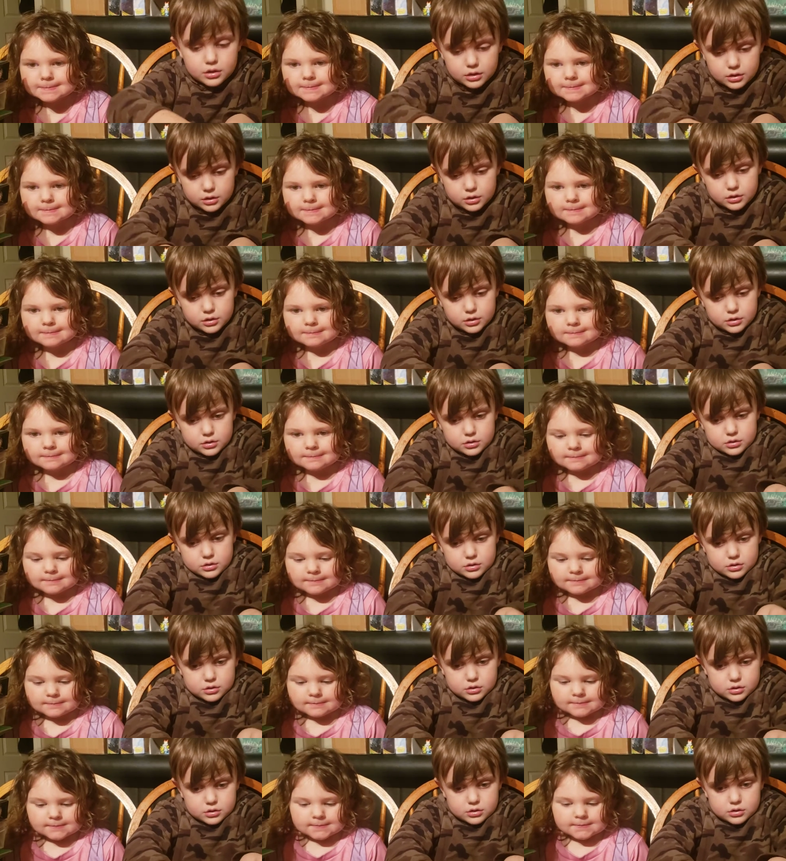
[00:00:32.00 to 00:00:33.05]

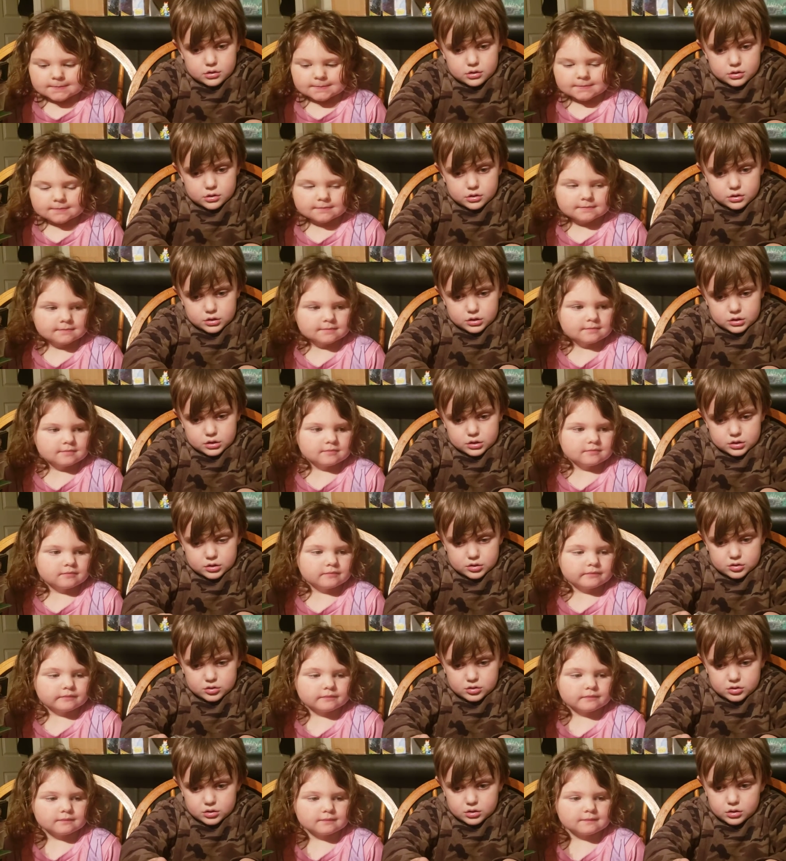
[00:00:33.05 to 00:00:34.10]
(no one is talking)